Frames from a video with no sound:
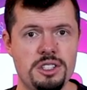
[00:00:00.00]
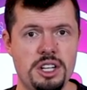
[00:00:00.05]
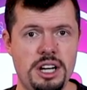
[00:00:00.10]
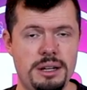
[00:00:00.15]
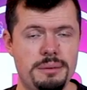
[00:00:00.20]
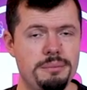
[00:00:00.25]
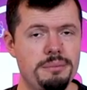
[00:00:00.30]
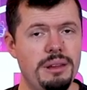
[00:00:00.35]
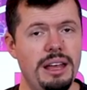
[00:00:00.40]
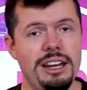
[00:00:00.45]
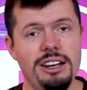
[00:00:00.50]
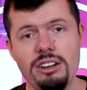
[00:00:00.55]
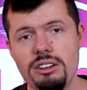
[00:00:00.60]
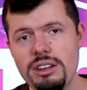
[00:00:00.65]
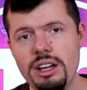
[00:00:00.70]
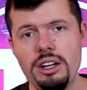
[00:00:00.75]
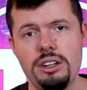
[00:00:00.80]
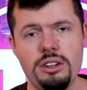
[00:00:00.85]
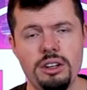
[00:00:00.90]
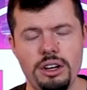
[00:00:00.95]
for chat. And on
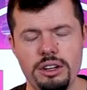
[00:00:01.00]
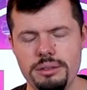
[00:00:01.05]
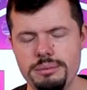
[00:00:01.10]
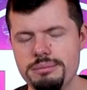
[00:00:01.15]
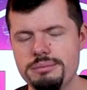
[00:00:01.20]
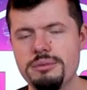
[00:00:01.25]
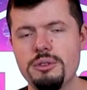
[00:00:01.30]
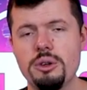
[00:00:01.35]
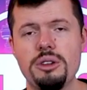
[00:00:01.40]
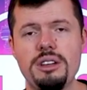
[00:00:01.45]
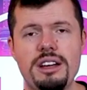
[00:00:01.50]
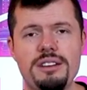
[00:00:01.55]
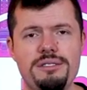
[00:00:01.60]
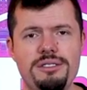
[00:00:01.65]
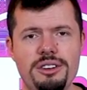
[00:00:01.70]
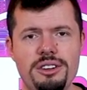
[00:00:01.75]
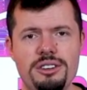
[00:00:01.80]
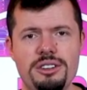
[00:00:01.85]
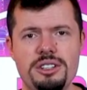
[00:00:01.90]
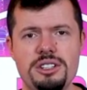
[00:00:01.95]
that note, without
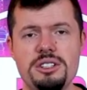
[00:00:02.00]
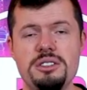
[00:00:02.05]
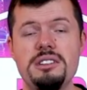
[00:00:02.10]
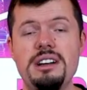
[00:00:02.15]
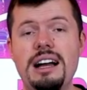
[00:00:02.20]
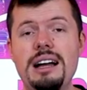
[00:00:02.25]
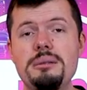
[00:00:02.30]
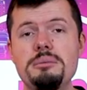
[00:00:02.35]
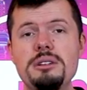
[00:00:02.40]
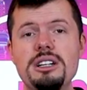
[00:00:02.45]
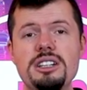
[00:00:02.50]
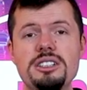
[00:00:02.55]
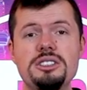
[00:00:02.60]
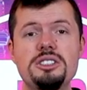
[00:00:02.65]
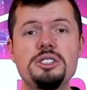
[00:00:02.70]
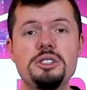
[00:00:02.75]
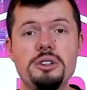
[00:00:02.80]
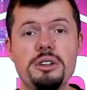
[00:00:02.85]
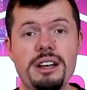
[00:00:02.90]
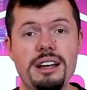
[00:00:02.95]
further ado, I'm going
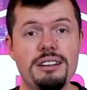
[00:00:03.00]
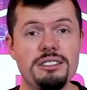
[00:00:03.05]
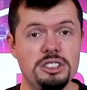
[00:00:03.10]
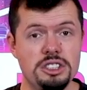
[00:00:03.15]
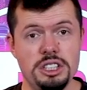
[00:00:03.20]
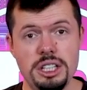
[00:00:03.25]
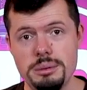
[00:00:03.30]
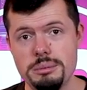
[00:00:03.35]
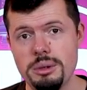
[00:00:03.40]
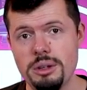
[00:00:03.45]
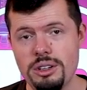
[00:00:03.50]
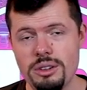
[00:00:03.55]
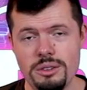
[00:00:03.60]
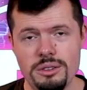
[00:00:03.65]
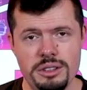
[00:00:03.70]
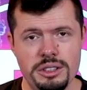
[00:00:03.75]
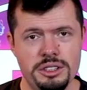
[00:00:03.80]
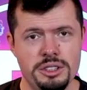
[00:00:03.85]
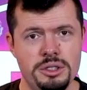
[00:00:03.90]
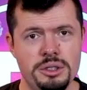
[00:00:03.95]
to now jump
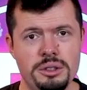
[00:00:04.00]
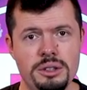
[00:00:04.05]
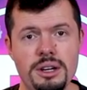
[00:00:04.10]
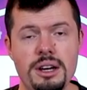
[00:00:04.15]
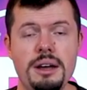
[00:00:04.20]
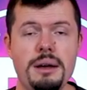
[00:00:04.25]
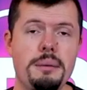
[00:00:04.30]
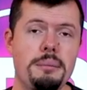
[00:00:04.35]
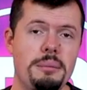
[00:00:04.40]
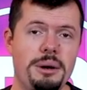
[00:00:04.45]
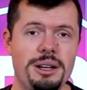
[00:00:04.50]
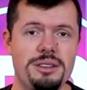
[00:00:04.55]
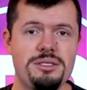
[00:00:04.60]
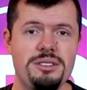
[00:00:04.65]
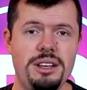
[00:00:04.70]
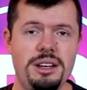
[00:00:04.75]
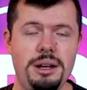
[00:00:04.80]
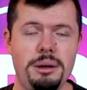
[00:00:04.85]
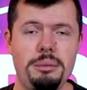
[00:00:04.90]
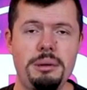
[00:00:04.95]
over to my
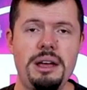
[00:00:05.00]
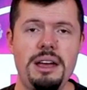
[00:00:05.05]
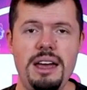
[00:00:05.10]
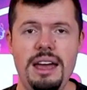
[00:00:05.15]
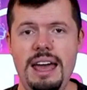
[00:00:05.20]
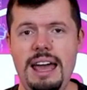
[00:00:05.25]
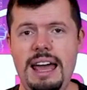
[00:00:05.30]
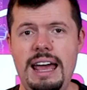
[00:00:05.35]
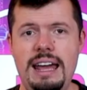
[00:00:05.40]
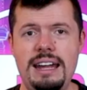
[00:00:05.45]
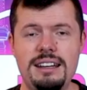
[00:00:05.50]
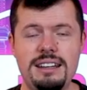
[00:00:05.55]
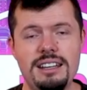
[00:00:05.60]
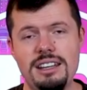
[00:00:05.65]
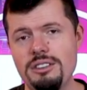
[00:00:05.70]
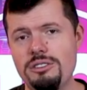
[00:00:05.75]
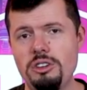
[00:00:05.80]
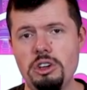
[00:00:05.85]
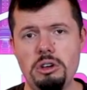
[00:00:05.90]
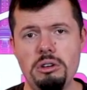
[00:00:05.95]
setup and
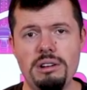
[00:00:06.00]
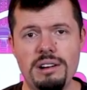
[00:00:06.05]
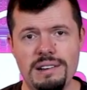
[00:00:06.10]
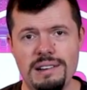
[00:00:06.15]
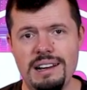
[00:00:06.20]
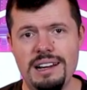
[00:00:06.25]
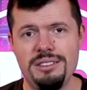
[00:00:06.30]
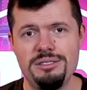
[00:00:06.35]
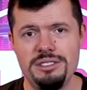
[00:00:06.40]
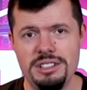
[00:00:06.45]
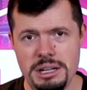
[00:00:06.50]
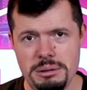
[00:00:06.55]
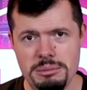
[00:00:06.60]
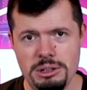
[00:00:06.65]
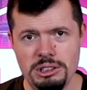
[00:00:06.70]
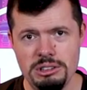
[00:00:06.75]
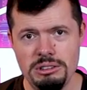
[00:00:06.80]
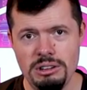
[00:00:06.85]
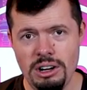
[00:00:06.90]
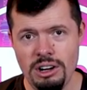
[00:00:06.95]
give you a live
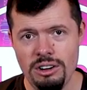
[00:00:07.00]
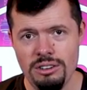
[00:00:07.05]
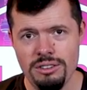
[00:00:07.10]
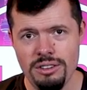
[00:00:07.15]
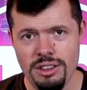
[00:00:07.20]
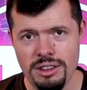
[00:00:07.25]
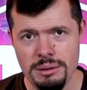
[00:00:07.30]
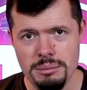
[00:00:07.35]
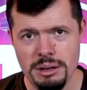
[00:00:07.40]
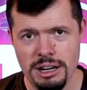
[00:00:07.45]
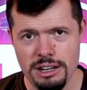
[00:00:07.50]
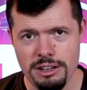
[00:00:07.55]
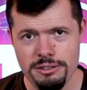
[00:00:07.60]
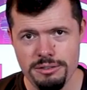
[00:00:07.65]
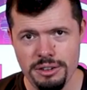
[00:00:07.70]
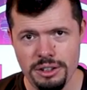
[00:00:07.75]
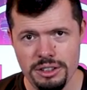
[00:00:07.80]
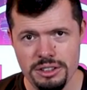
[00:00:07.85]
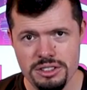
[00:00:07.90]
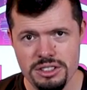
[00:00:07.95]
demo of the
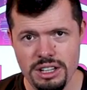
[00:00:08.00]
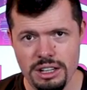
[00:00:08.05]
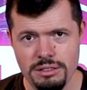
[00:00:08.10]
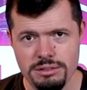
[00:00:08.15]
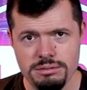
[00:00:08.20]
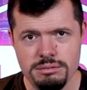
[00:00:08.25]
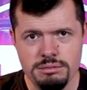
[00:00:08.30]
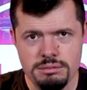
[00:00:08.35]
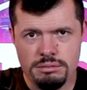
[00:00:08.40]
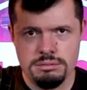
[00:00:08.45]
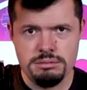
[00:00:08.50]
microphone itself.